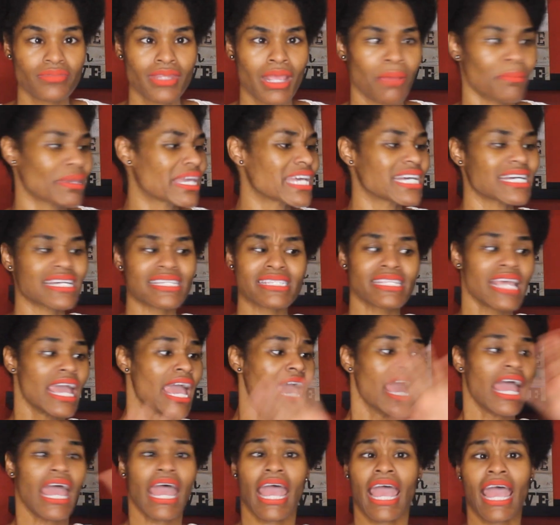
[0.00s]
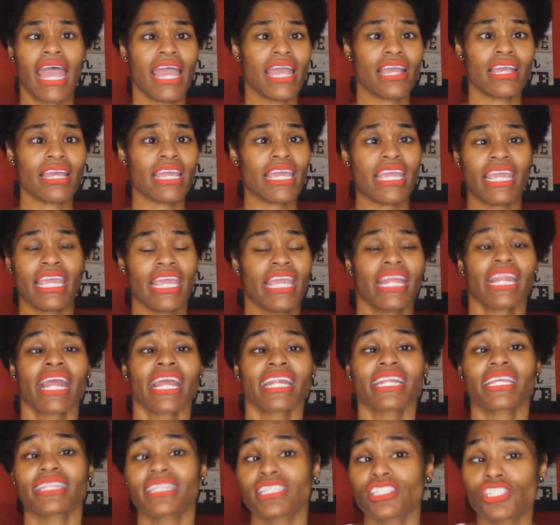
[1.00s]
Because it
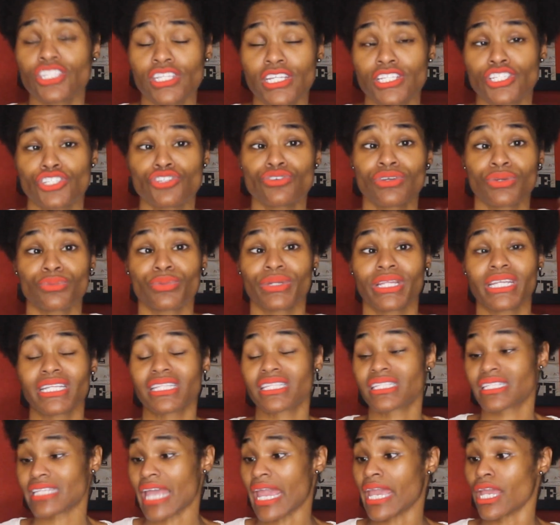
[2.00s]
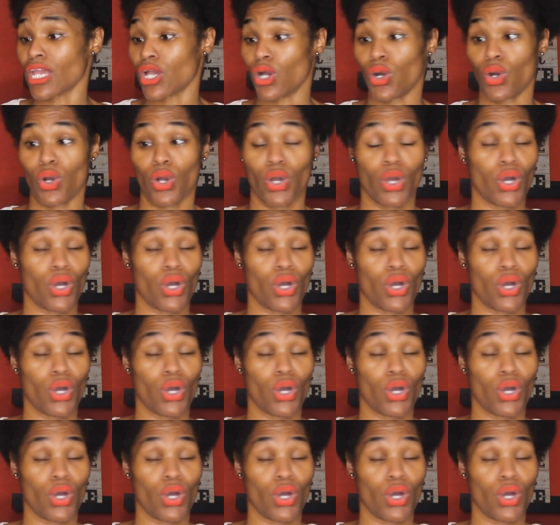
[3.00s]
ain't nothing that you can really say or,